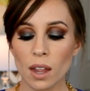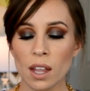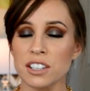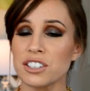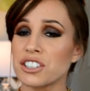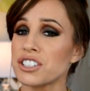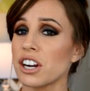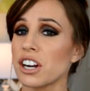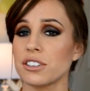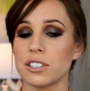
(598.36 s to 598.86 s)
it
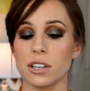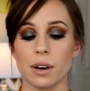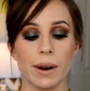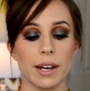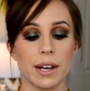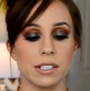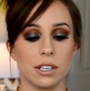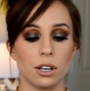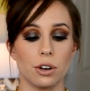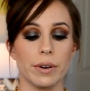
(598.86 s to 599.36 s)
starts out
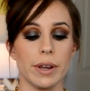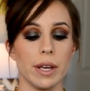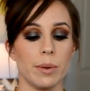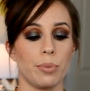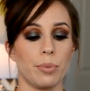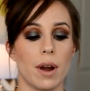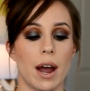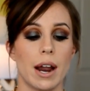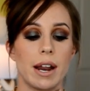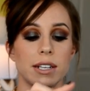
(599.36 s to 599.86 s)
as a
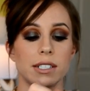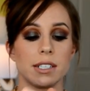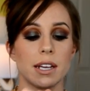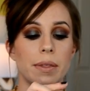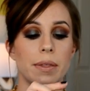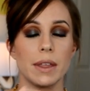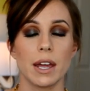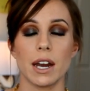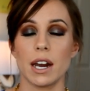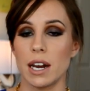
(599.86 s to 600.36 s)
cream product
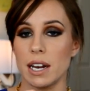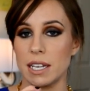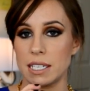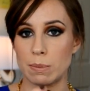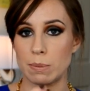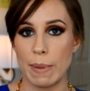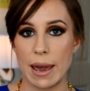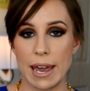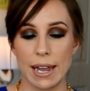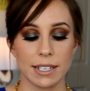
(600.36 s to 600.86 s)
and then it is
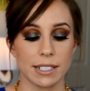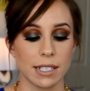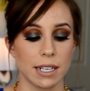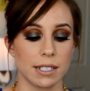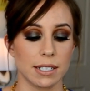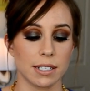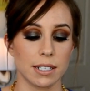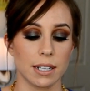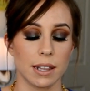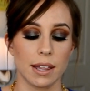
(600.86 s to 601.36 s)
baked
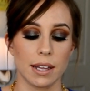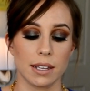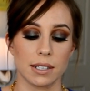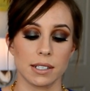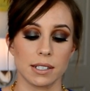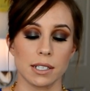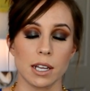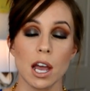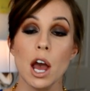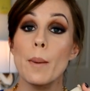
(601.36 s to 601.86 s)
into
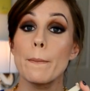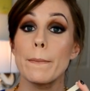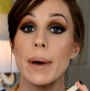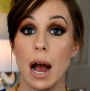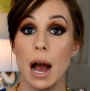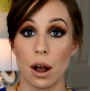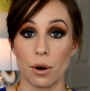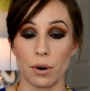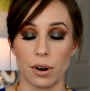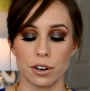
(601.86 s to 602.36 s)
this
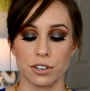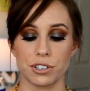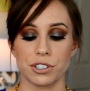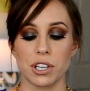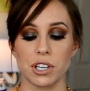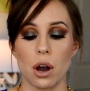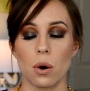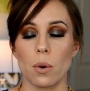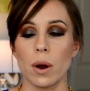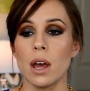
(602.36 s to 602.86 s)
powder.
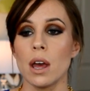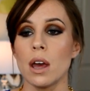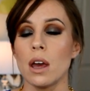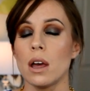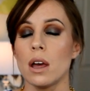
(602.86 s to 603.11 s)
So